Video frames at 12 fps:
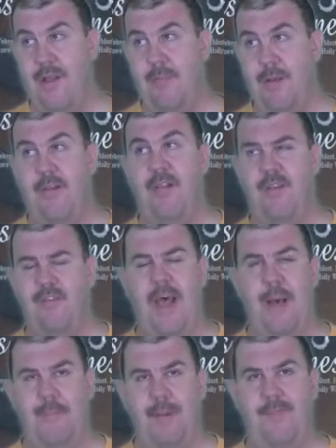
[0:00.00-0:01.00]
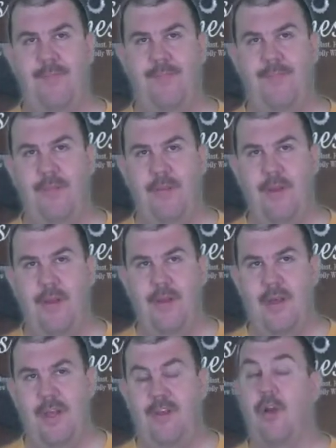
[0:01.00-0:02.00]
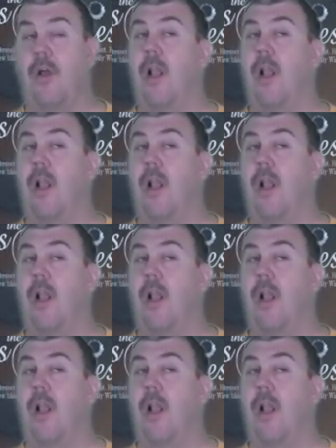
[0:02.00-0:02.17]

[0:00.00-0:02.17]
But it does happen. It took